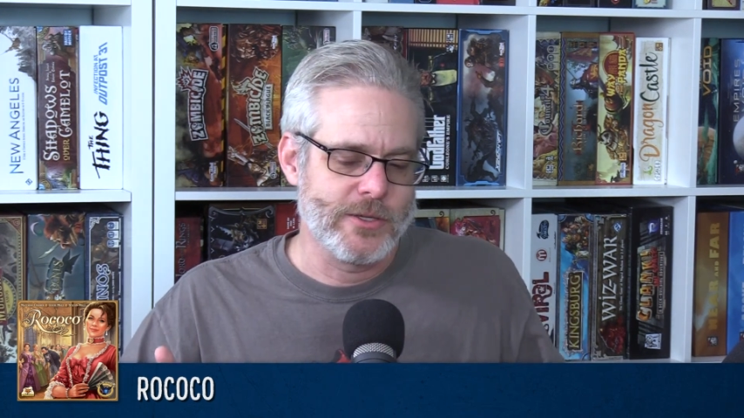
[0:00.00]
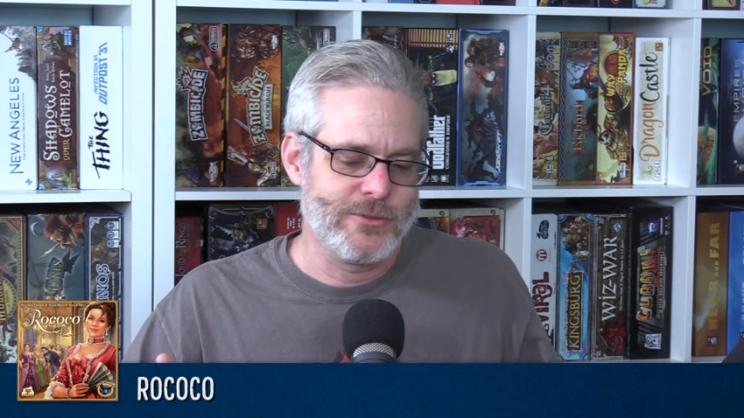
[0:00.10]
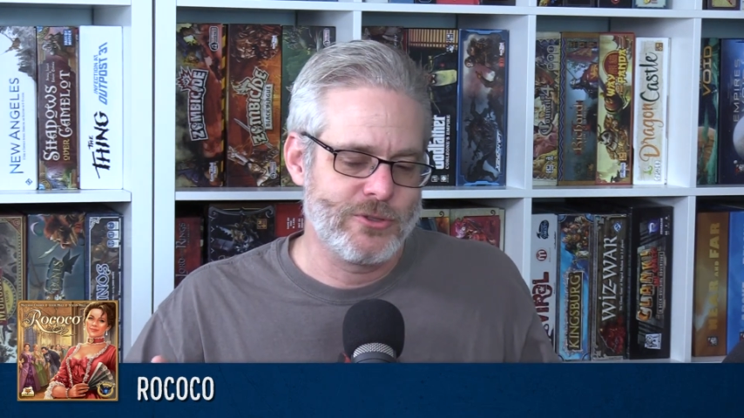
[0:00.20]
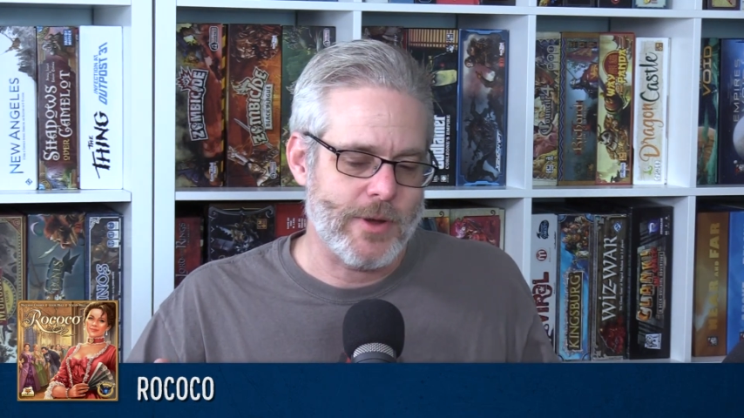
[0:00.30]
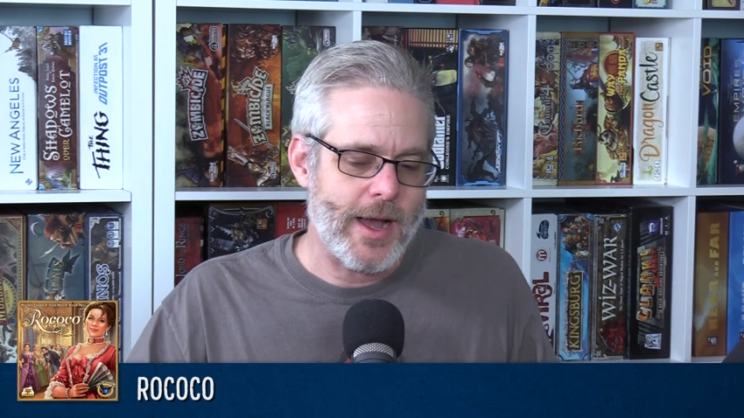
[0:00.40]

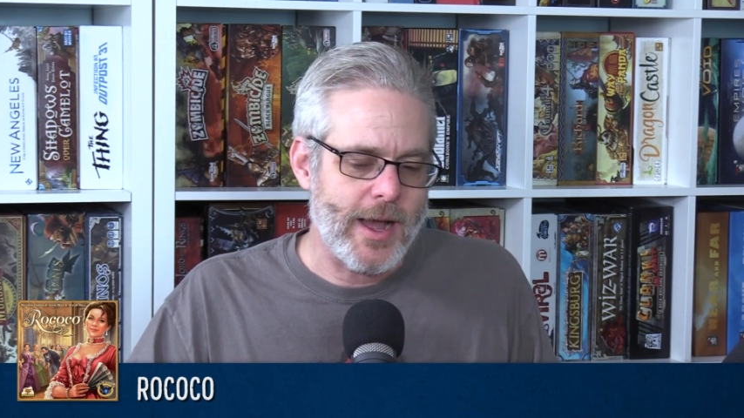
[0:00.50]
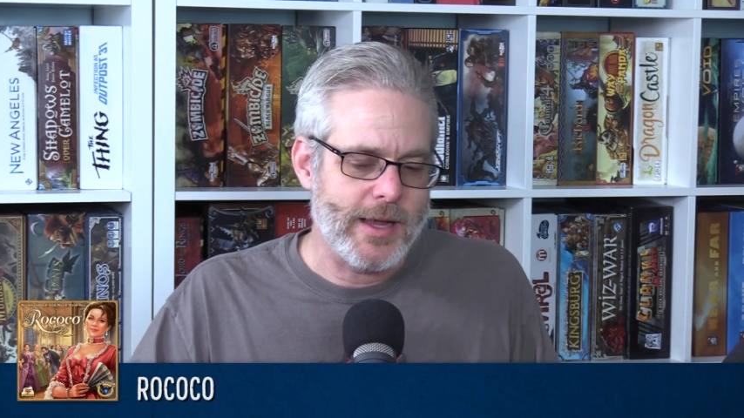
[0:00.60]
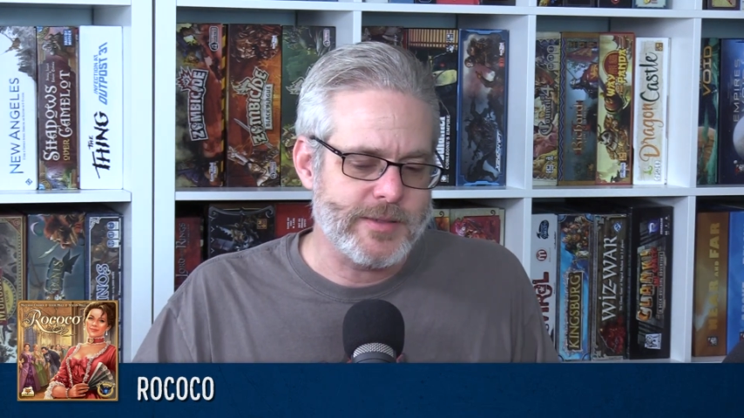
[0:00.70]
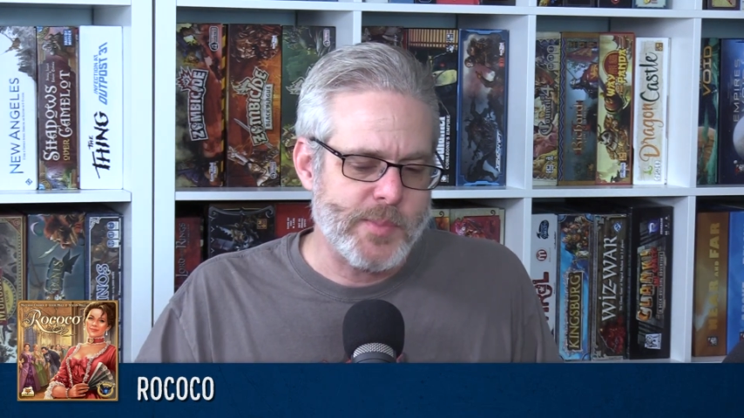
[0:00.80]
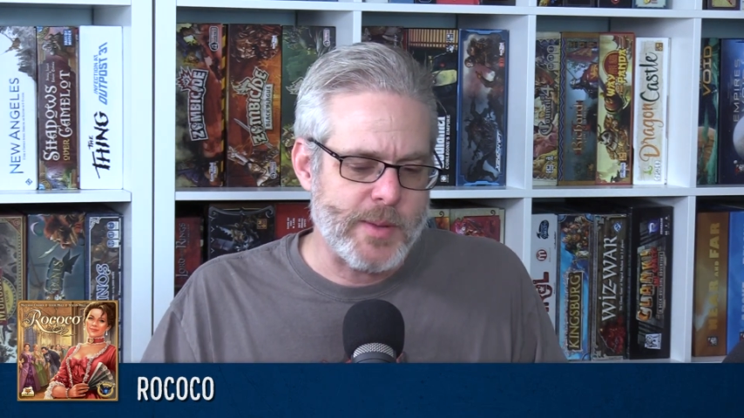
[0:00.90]

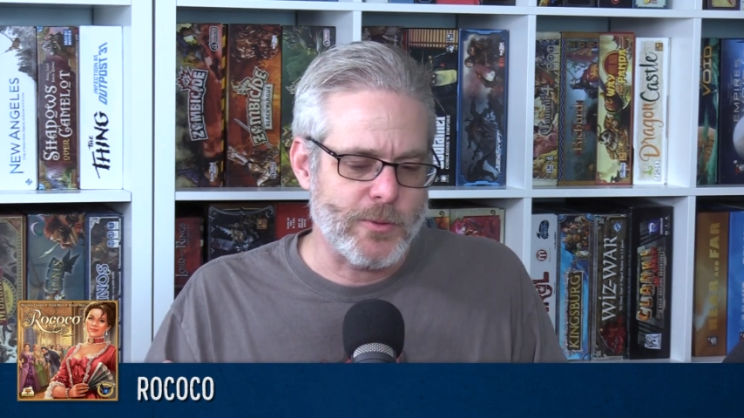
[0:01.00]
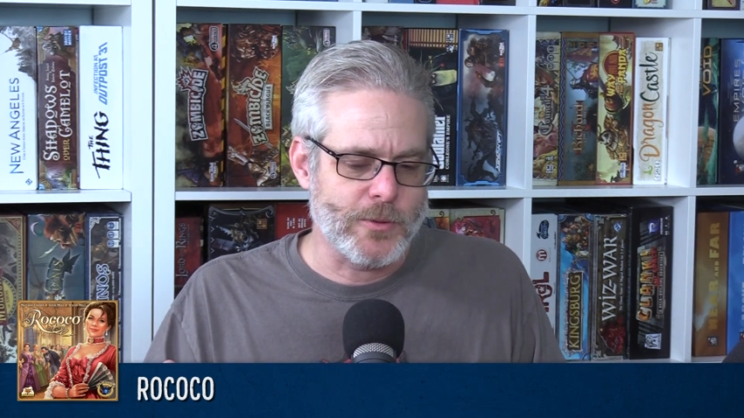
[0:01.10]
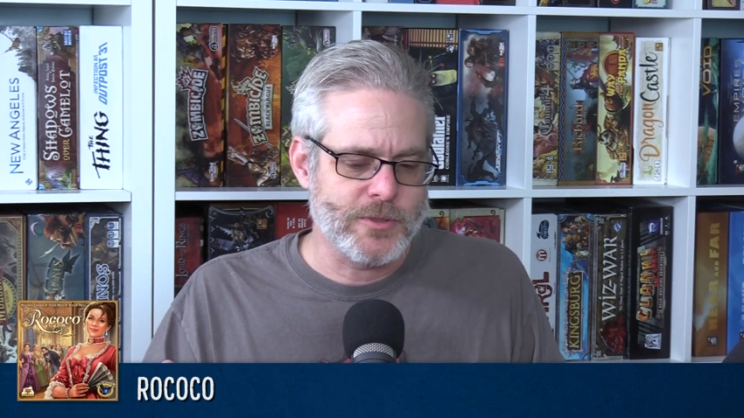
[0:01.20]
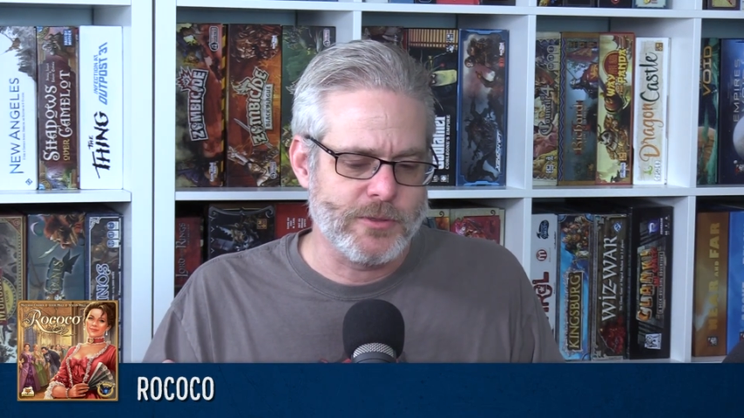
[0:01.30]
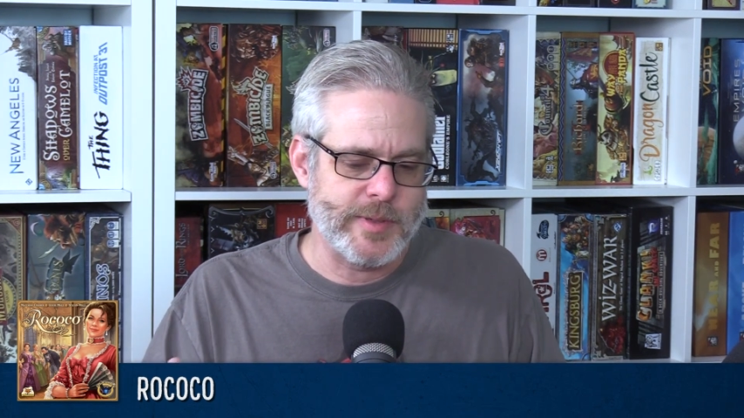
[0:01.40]
drives
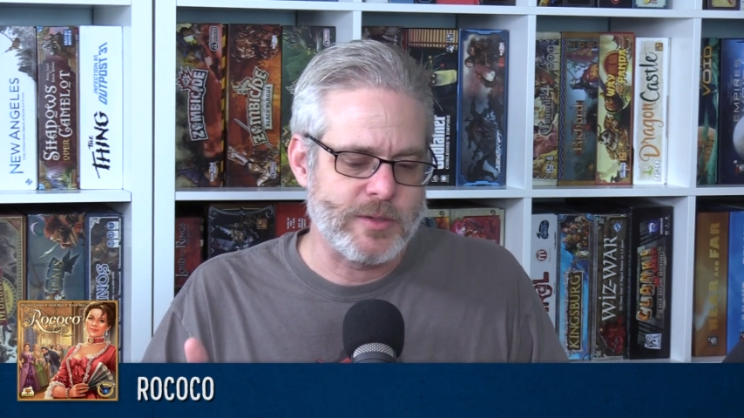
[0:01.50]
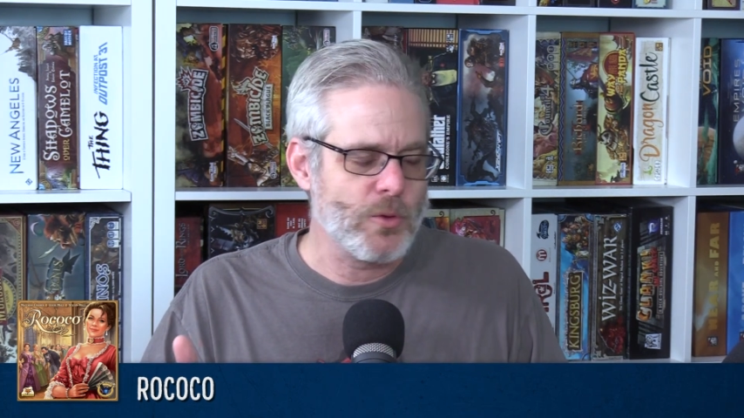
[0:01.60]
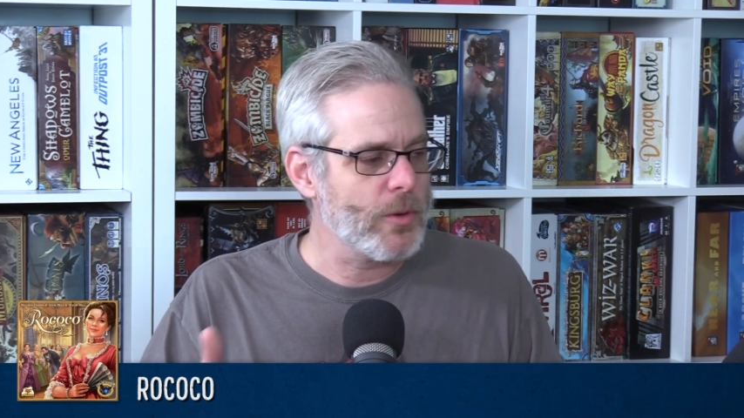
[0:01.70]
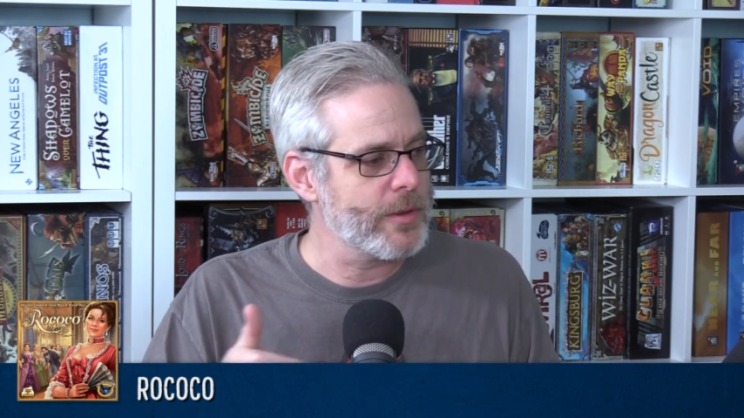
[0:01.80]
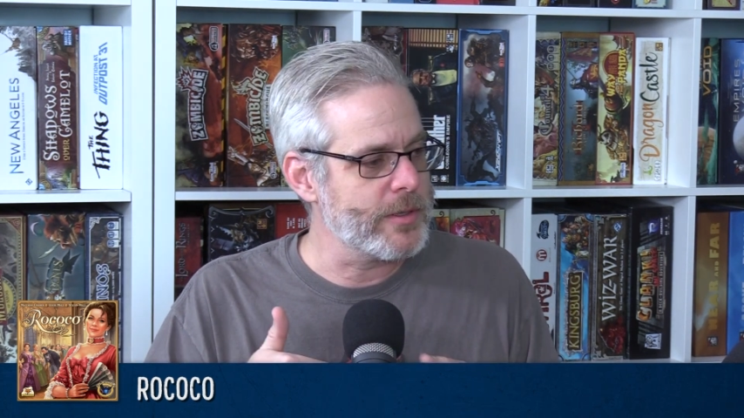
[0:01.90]
people to
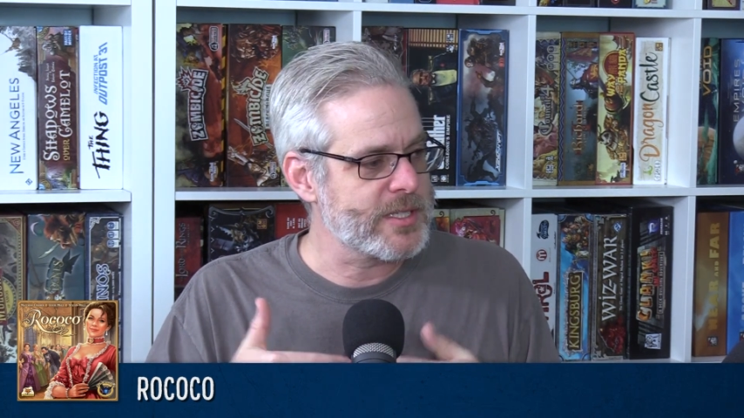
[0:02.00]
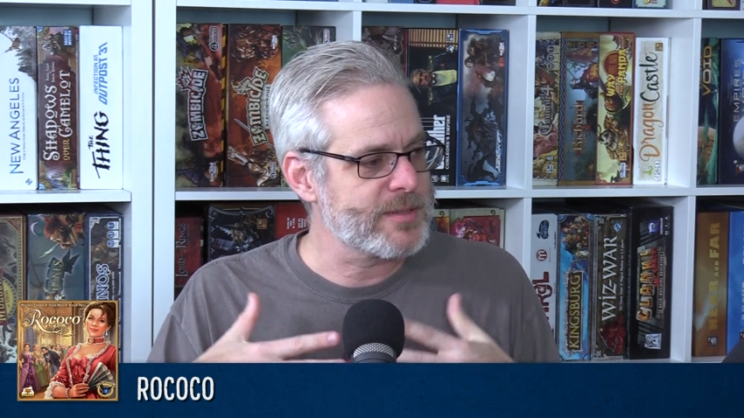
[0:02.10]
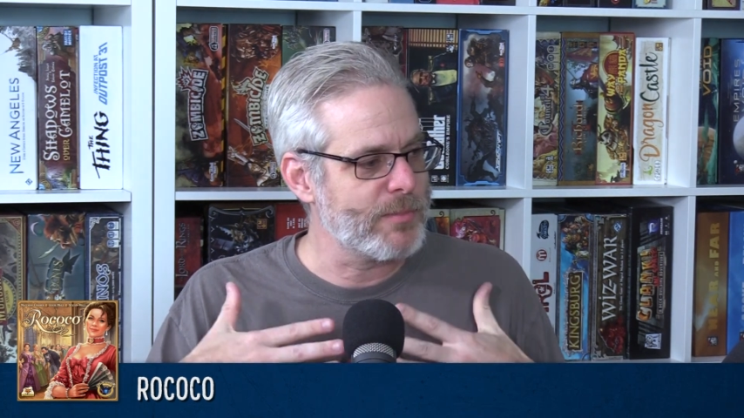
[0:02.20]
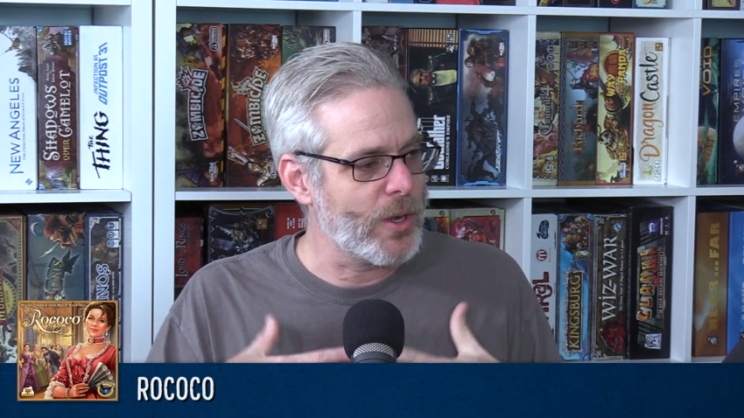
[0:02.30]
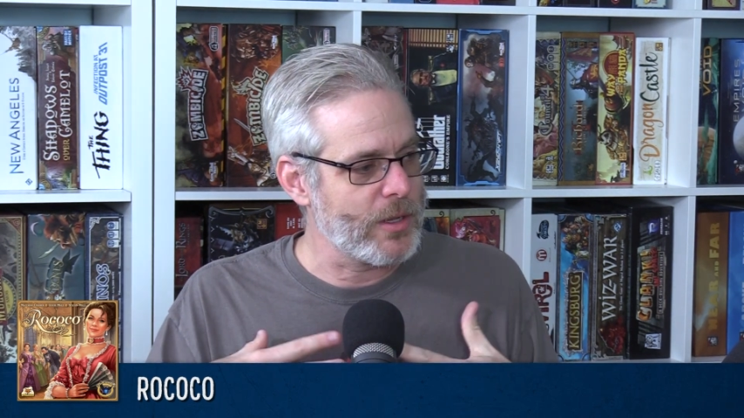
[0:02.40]
ignore the
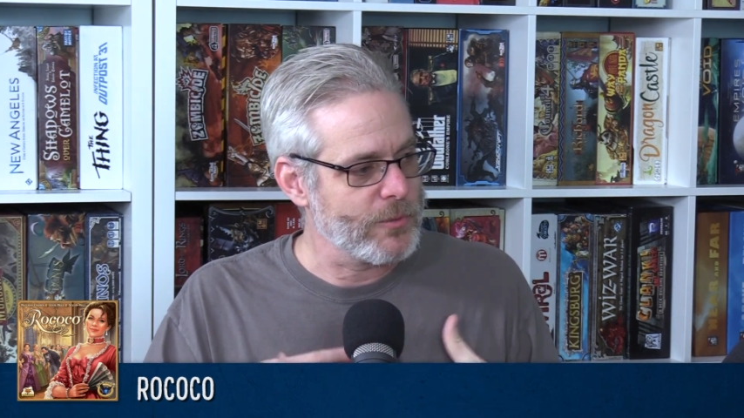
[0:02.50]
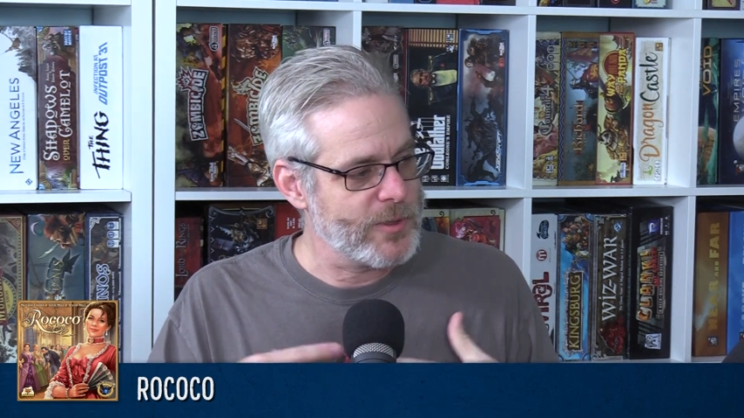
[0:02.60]
smaller